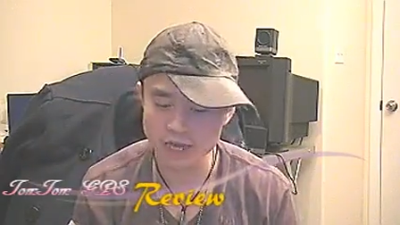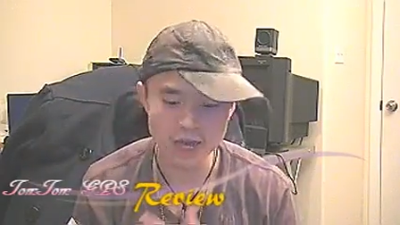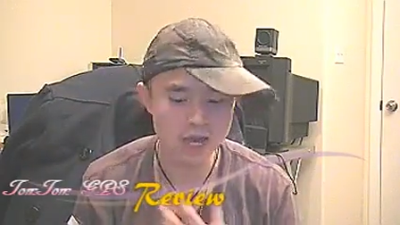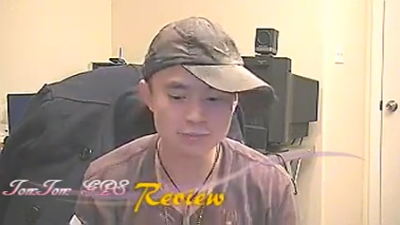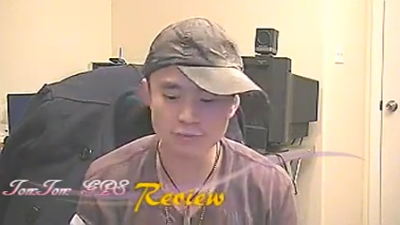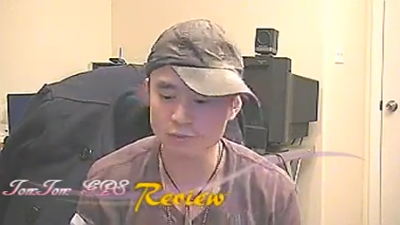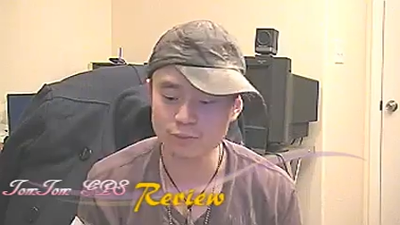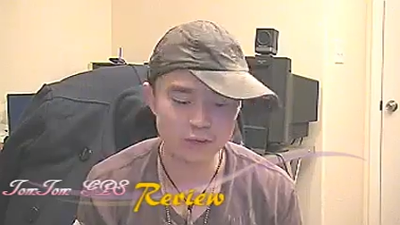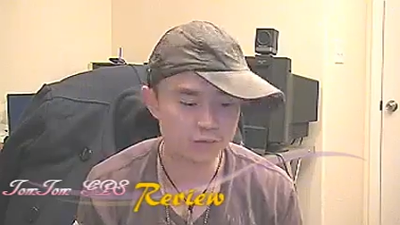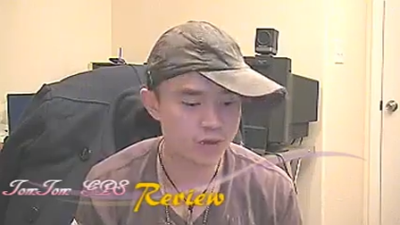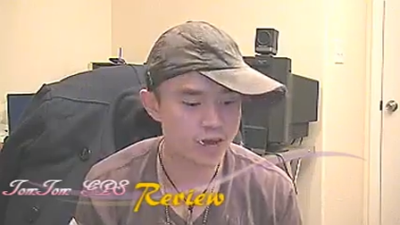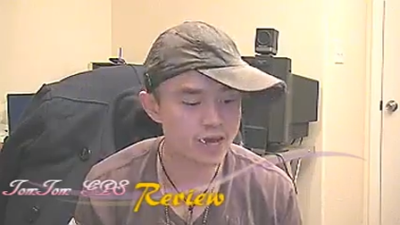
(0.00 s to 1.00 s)
hey, I'll be on my
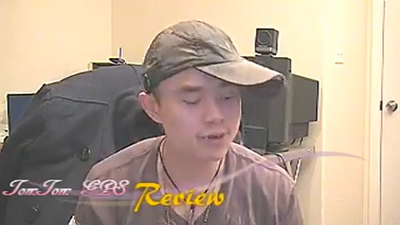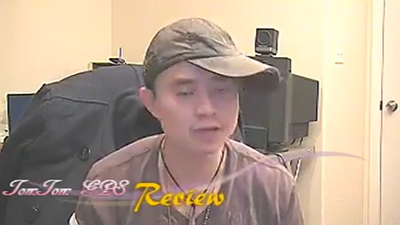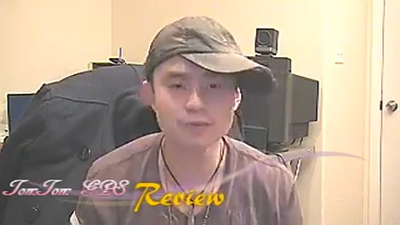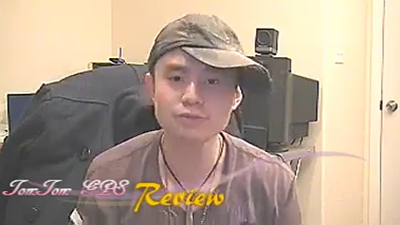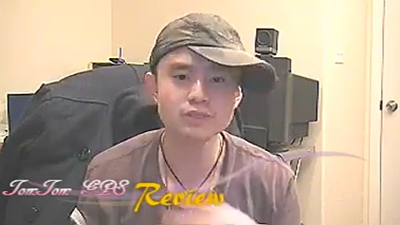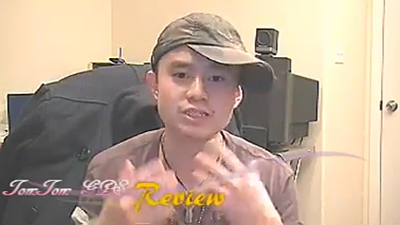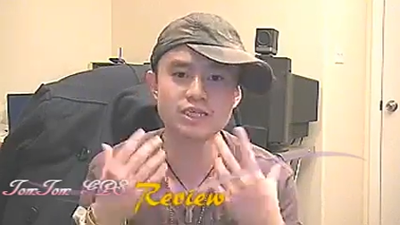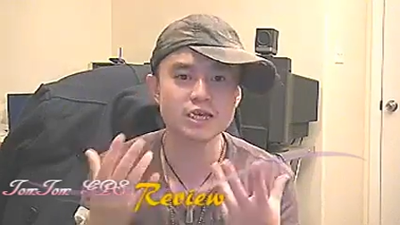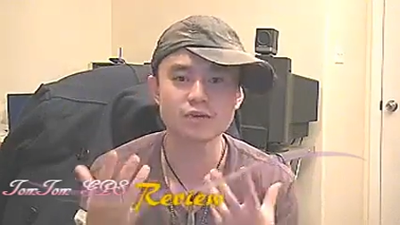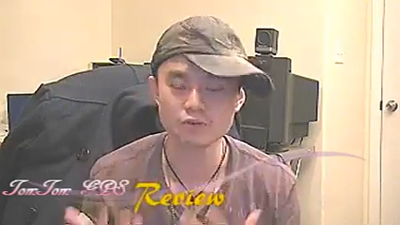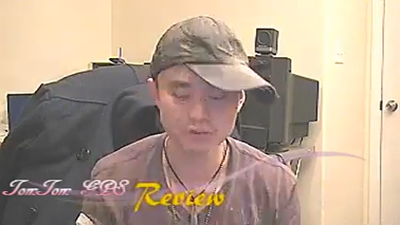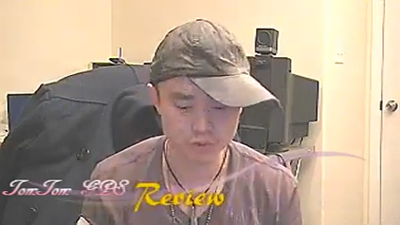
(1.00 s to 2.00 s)
way, I might be
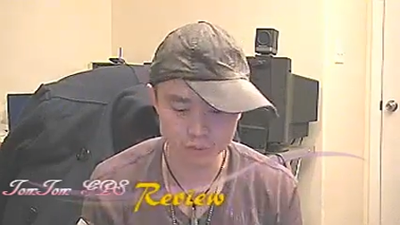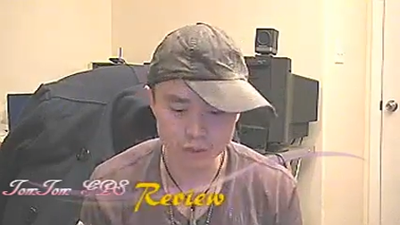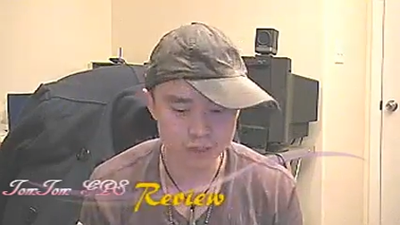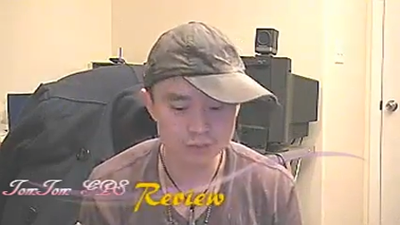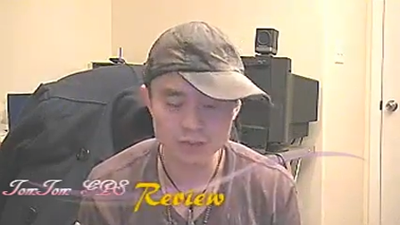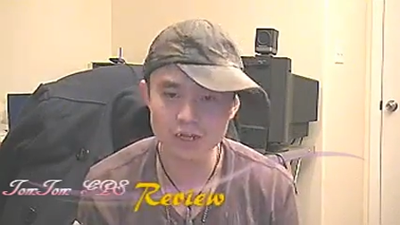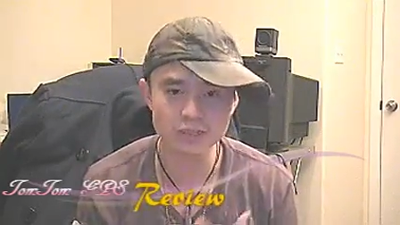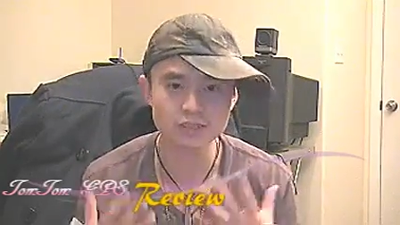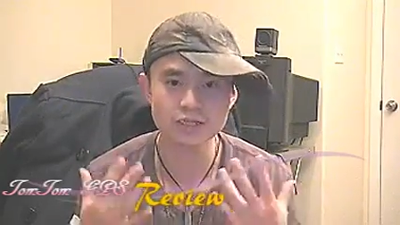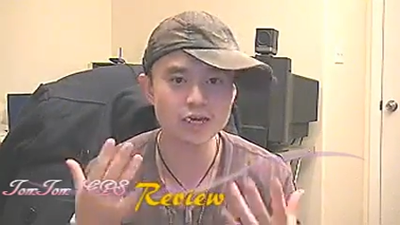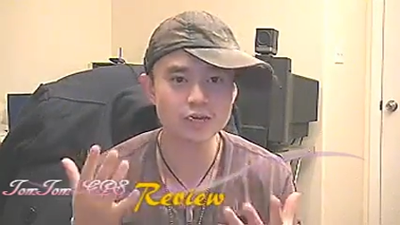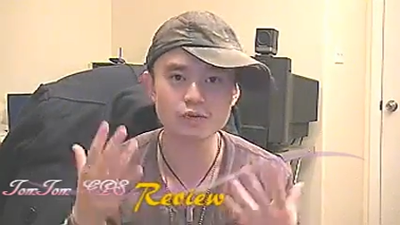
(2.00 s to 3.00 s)
10 or 20 minutes
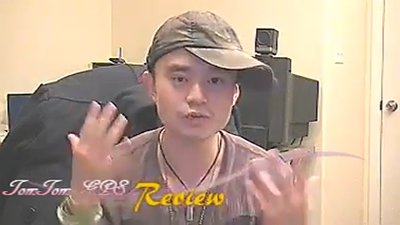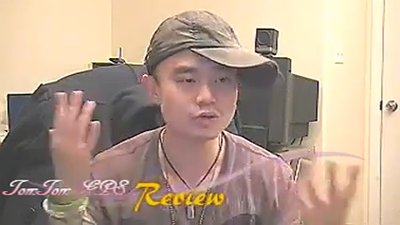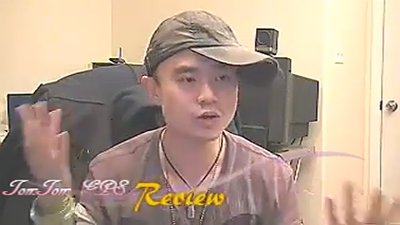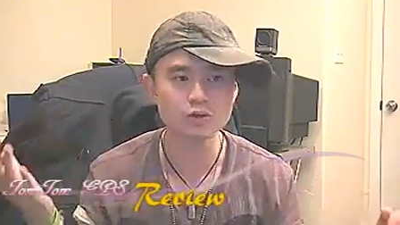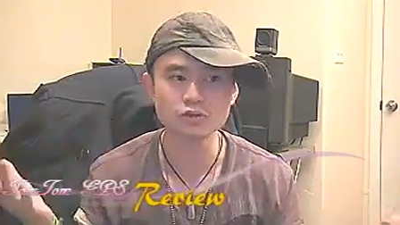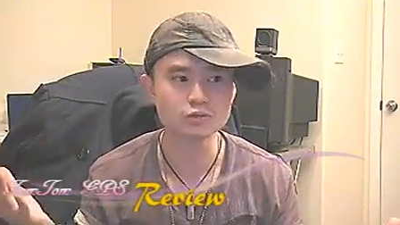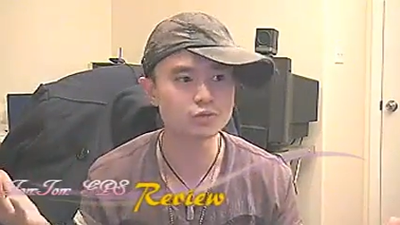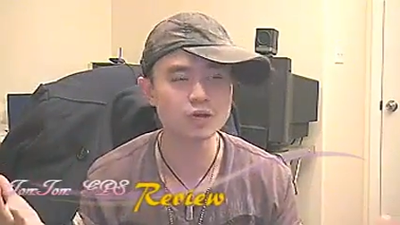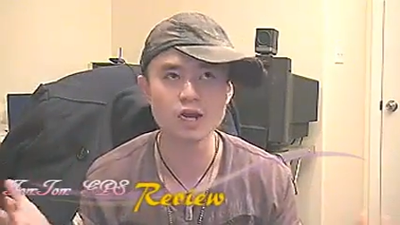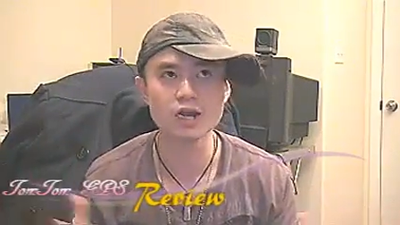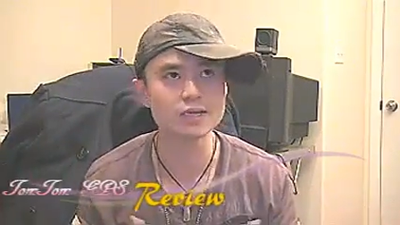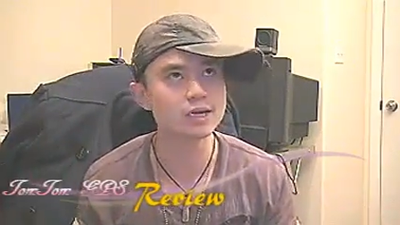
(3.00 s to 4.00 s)
late, who knows
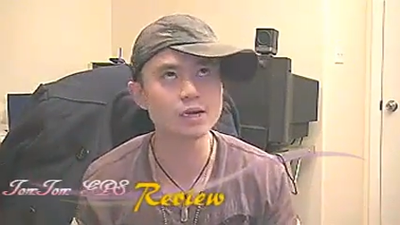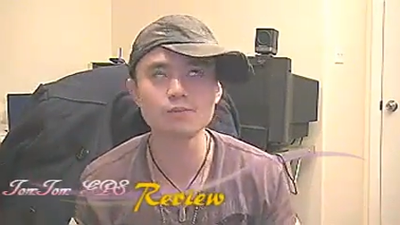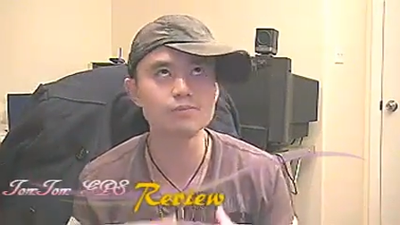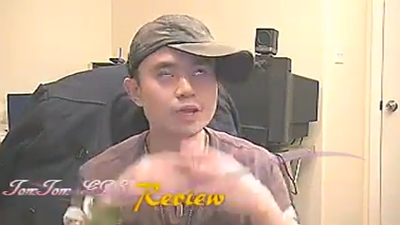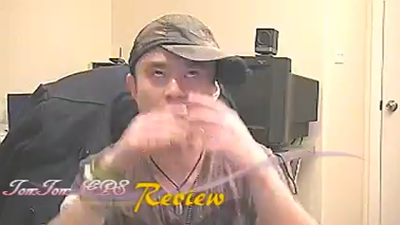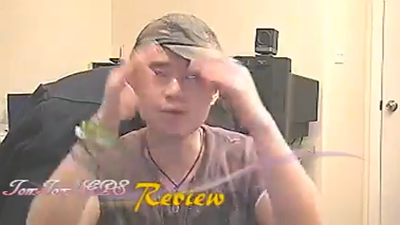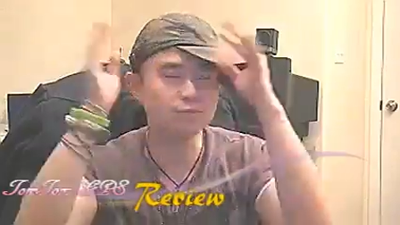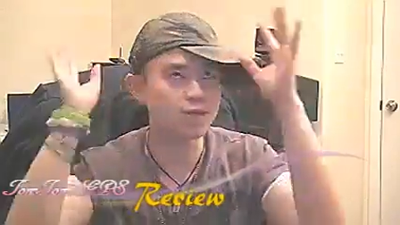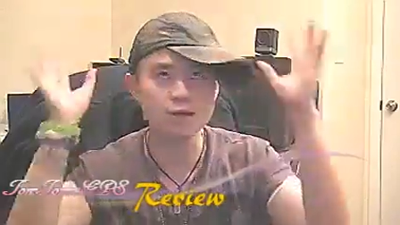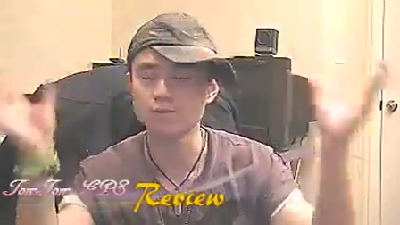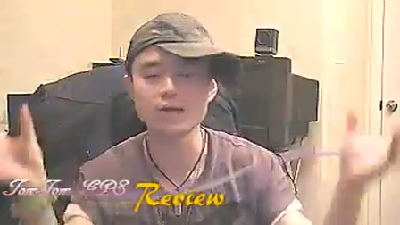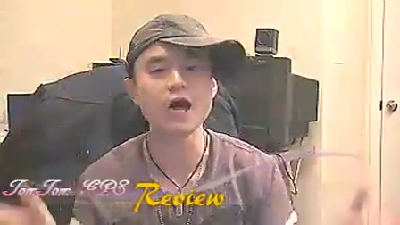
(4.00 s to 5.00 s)
where I am, blah,
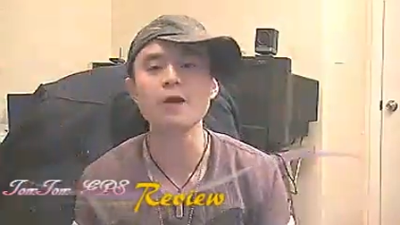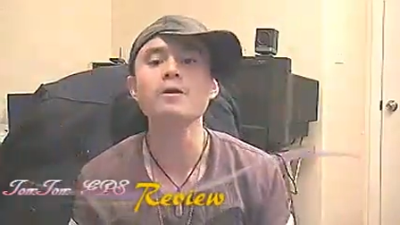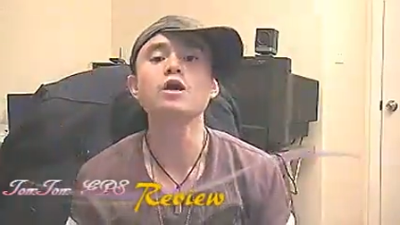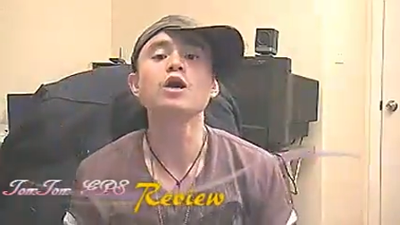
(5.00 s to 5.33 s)
blah, blah.